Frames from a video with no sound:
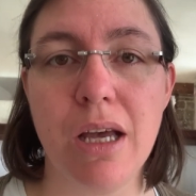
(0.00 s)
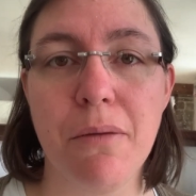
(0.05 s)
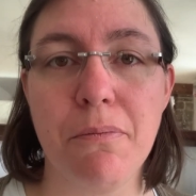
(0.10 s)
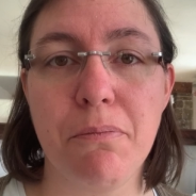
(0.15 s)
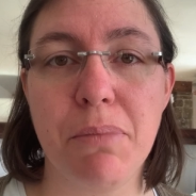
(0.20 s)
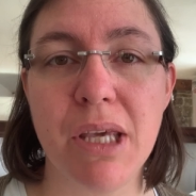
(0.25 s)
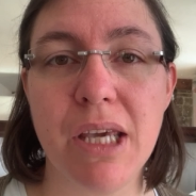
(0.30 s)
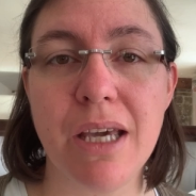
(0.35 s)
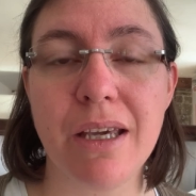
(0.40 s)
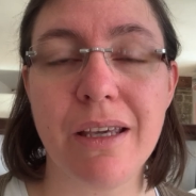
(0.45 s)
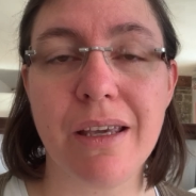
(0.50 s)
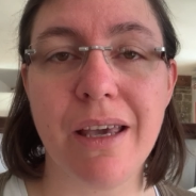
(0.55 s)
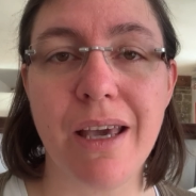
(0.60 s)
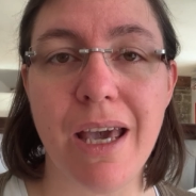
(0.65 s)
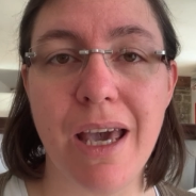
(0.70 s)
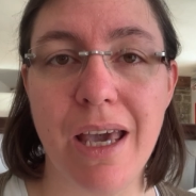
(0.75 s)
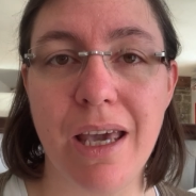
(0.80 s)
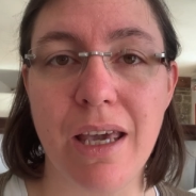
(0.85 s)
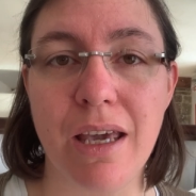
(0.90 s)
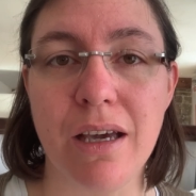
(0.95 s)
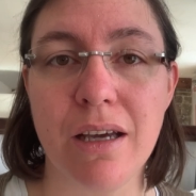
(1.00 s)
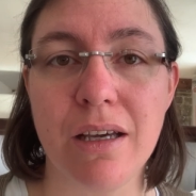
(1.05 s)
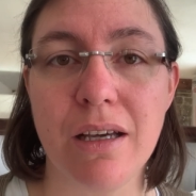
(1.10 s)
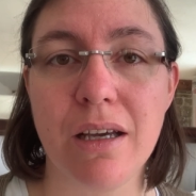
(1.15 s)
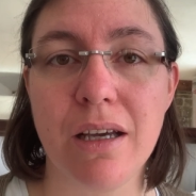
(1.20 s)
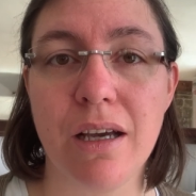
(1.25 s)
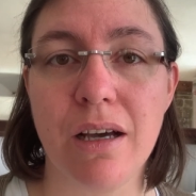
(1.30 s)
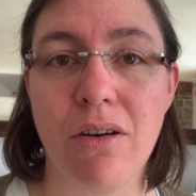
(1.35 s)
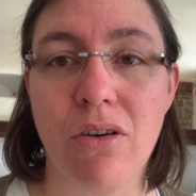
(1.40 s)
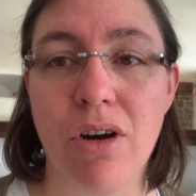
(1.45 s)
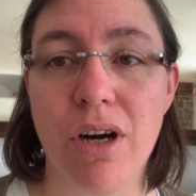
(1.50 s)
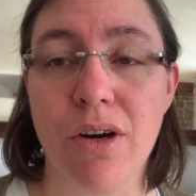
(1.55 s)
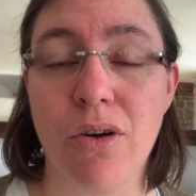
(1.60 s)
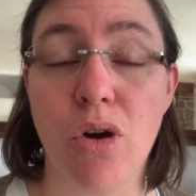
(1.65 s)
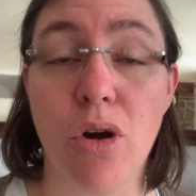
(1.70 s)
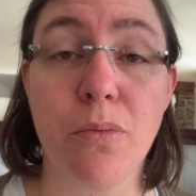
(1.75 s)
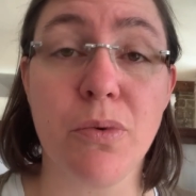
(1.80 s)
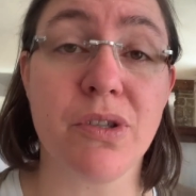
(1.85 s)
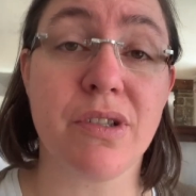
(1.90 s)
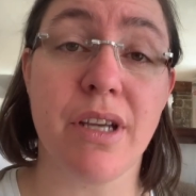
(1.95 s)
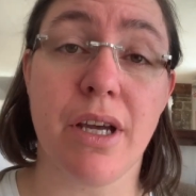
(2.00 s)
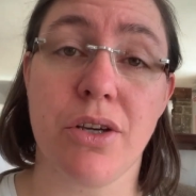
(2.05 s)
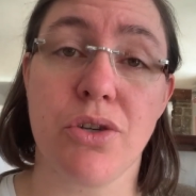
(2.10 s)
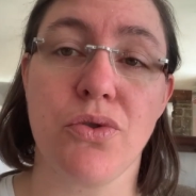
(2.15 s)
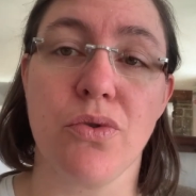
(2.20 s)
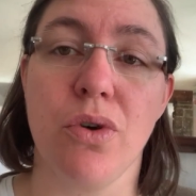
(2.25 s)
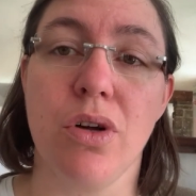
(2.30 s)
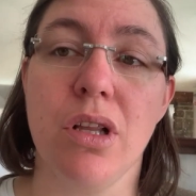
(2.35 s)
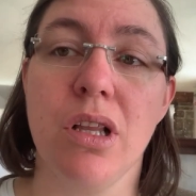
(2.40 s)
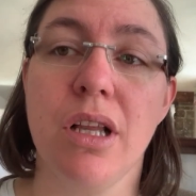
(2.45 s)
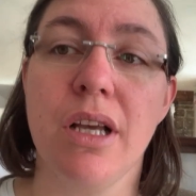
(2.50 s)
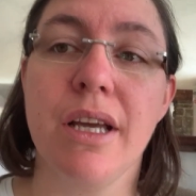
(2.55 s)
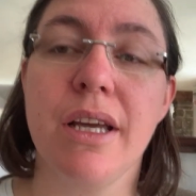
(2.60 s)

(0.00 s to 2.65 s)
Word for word: being gay or homosexual